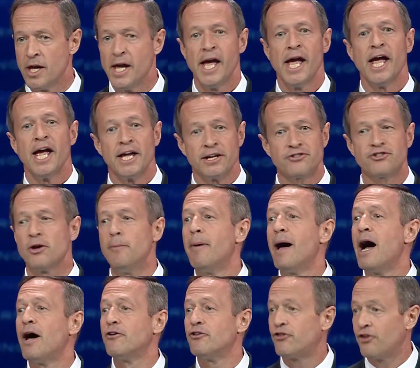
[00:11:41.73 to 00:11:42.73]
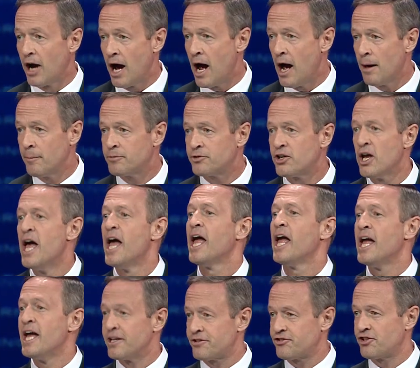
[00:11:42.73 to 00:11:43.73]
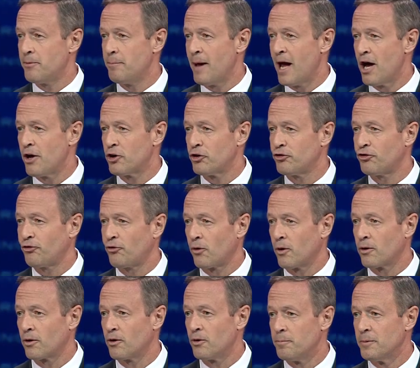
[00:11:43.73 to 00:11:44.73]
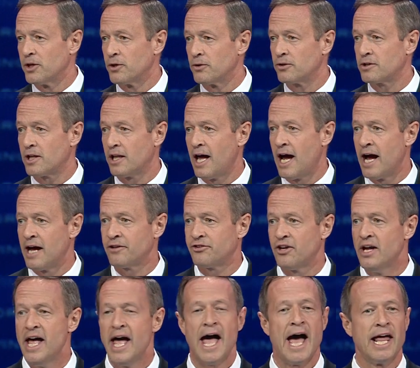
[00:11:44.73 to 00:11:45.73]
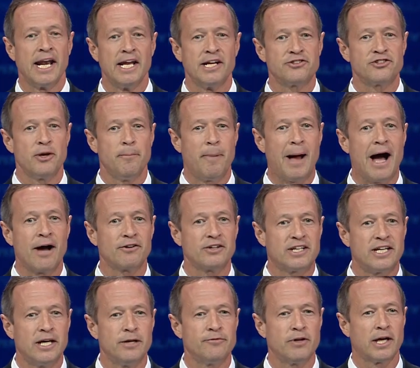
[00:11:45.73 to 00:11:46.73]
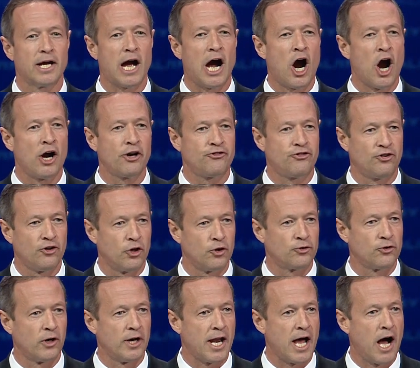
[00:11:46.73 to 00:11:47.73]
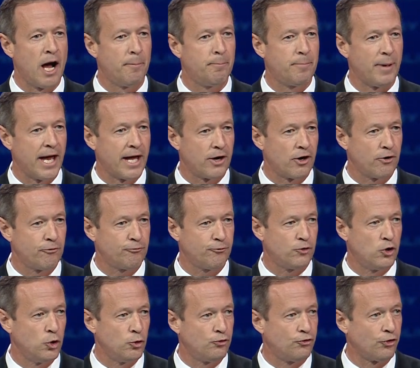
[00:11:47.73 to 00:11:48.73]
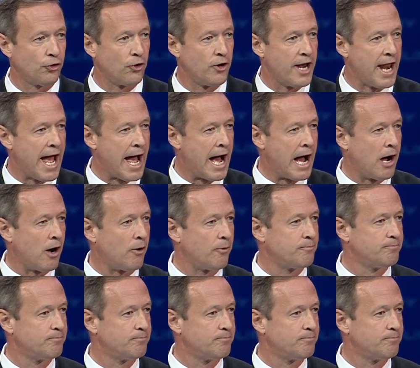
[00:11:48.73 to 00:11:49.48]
It's about jobs, it's about a stronger middle class, and it's about giving our children a better future now.